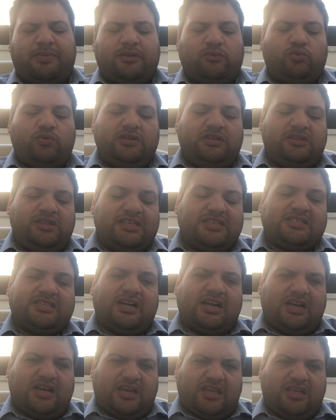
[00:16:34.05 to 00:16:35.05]
but we
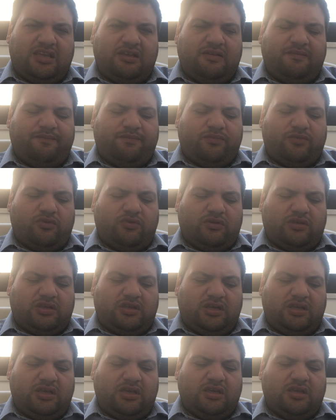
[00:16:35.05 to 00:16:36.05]
disagree,
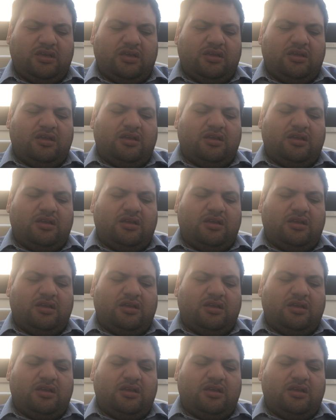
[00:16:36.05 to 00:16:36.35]
okay,